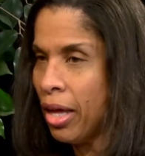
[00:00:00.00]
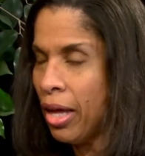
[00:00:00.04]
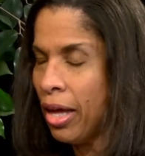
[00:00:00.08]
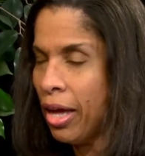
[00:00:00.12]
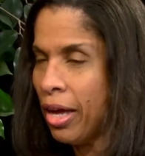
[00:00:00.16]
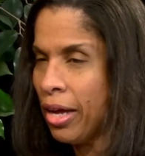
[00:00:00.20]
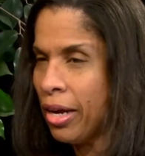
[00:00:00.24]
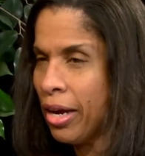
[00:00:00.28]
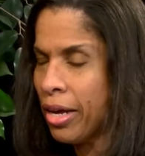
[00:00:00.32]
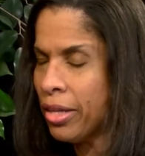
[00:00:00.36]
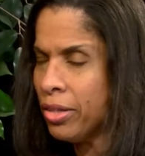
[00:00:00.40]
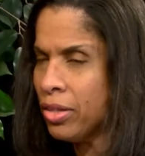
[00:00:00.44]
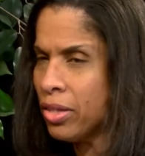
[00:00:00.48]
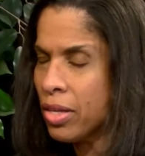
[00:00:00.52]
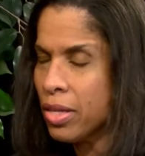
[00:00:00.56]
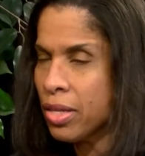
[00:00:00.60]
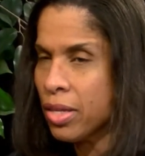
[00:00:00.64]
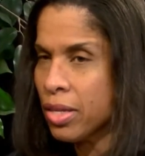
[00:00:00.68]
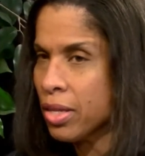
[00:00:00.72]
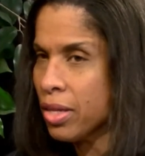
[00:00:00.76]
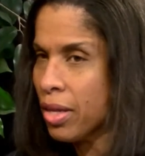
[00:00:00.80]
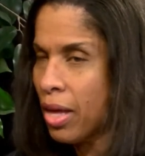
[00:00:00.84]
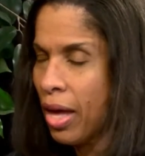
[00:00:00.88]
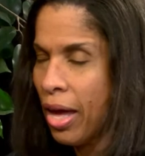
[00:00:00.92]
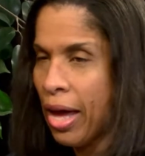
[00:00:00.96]
And I
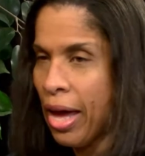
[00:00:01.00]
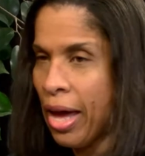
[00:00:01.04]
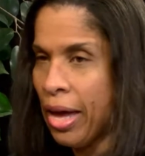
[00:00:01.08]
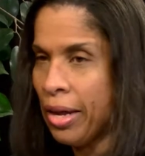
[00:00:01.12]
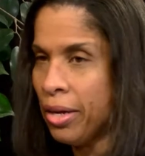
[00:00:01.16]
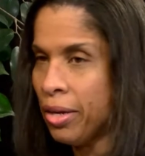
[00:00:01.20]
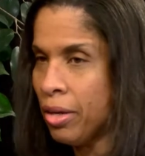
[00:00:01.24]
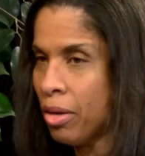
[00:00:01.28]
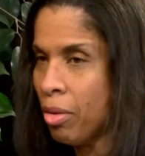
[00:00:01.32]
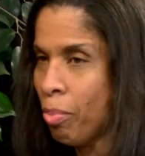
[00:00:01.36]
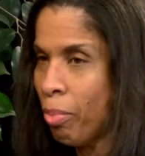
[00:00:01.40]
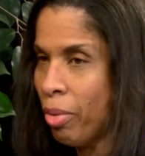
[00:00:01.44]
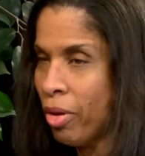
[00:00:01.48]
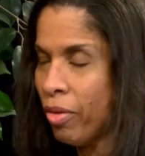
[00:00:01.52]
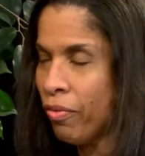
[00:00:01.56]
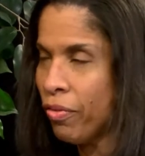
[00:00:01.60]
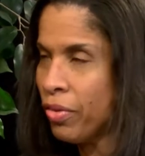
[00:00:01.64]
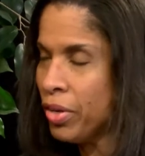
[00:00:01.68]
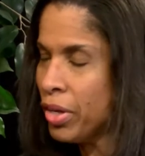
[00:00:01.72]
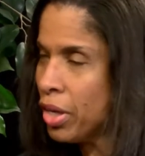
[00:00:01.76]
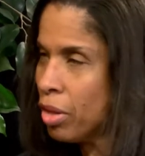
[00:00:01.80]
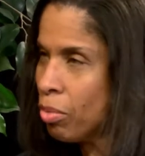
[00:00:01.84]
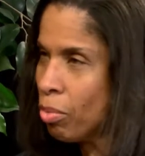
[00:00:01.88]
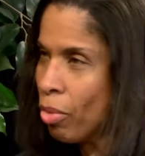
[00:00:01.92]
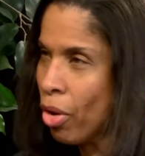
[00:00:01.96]
just had an
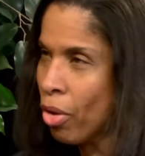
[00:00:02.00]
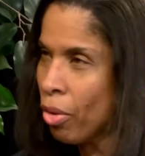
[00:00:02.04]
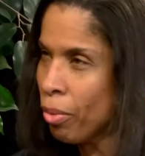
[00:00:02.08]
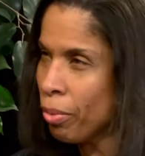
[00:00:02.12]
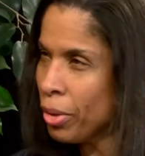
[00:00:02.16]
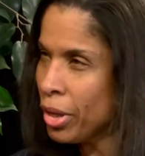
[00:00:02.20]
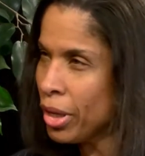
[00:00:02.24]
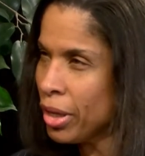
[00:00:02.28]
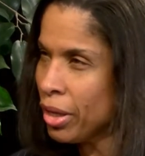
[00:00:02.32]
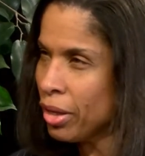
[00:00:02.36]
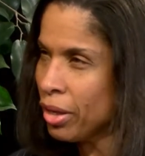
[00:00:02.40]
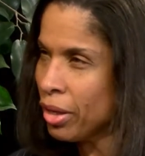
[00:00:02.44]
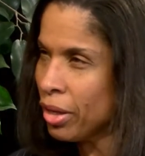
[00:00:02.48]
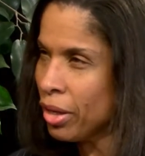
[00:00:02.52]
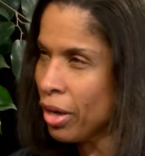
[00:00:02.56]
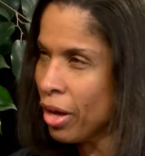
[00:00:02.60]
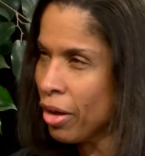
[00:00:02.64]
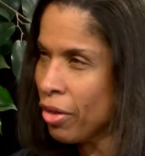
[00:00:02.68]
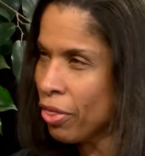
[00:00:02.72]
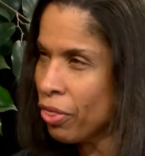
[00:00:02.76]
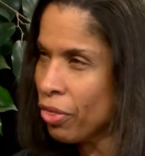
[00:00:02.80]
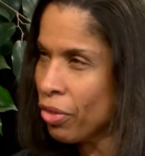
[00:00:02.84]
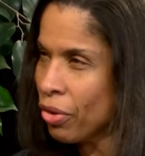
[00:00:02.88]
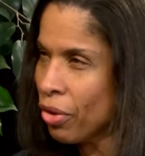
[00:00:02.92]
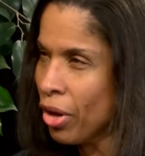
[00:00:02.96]
epiphany moment, and I
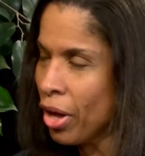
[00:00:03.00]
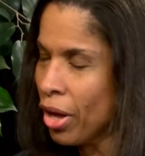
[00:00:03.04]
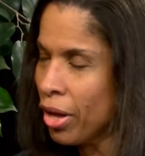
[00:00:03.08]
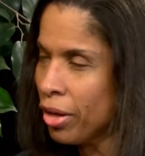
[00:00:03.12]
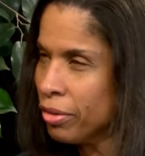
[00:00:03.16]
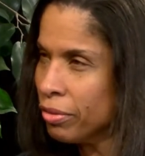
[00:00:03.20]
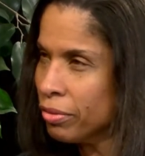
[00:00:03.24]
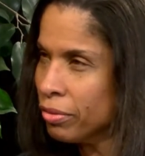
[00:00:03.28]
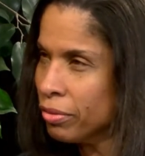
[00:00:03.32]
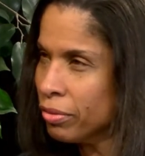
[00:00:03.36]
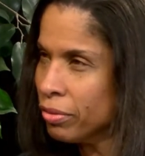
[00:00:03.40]
thought,